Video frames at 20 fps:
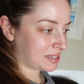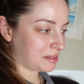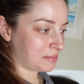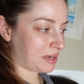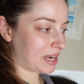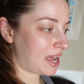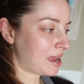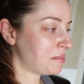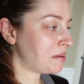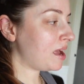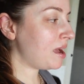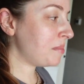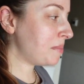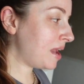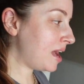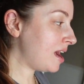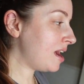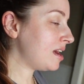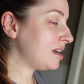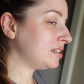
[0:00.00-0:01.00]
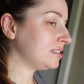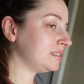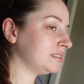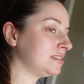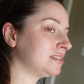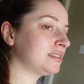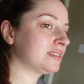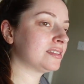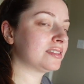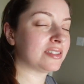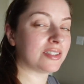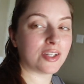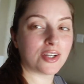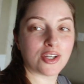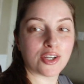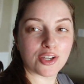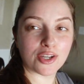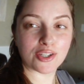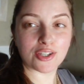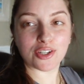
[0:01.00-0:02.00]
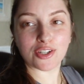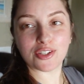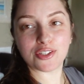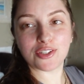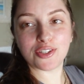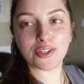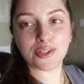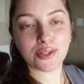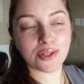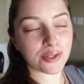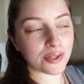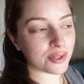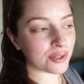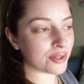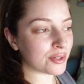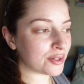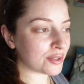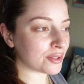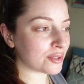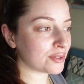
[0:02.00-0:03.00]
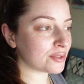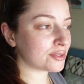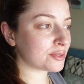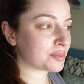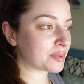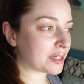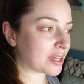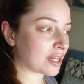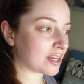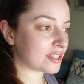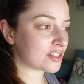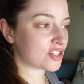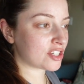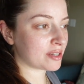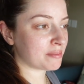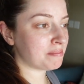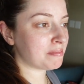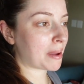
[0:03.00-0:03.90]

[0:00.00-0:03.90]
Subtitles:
Blah blah blah. Good news, we got a gym